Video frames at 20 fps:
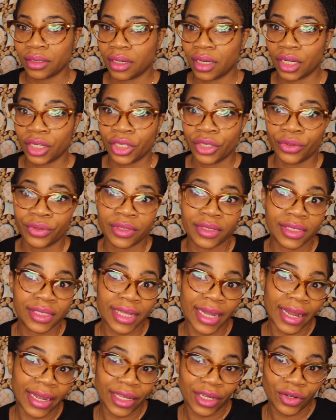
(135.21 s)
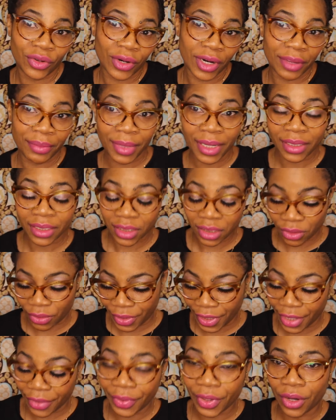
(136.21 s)
acute style, you know what I mean? So
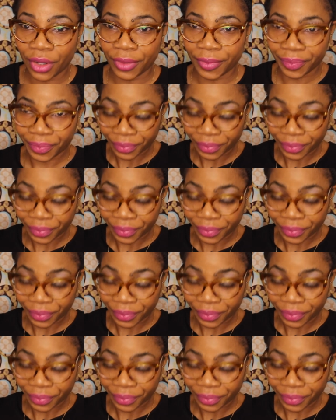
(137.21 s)
here we go.